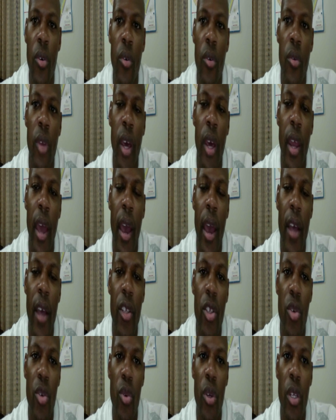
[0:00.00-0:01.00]
that had
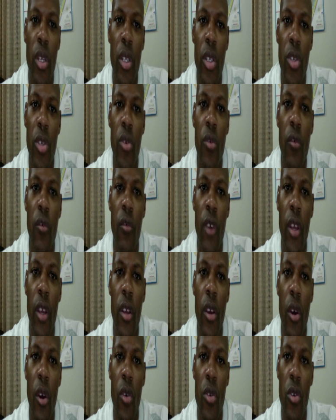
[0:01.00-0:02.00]
22
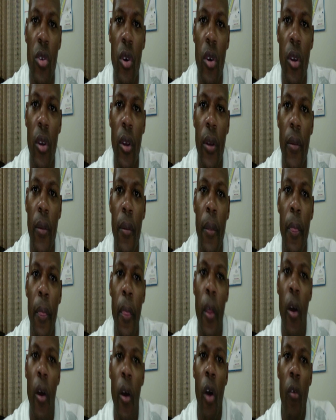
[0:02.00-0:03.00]
videos on it.
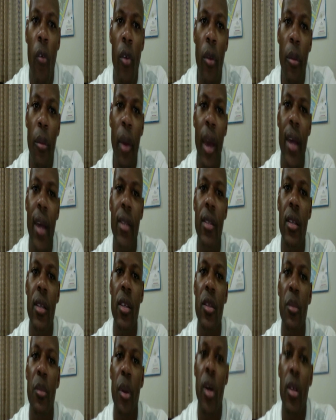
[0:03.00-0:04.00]
Over the past
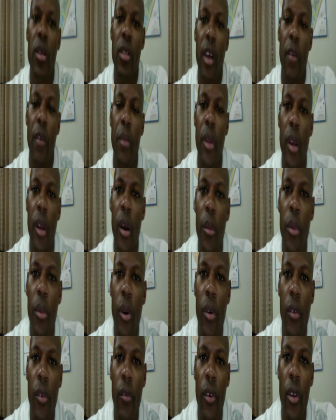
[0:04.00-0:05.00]
six months, I've been
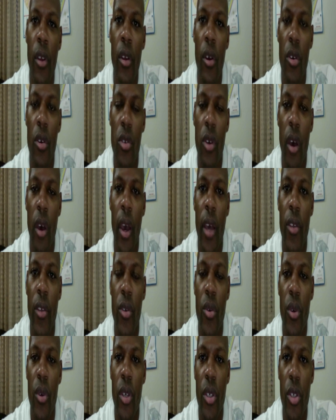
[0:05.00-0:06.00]
uploading videos. So I had
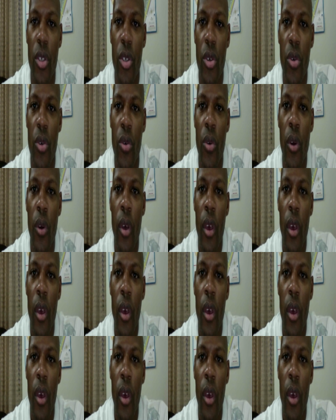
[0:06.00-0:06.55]
22,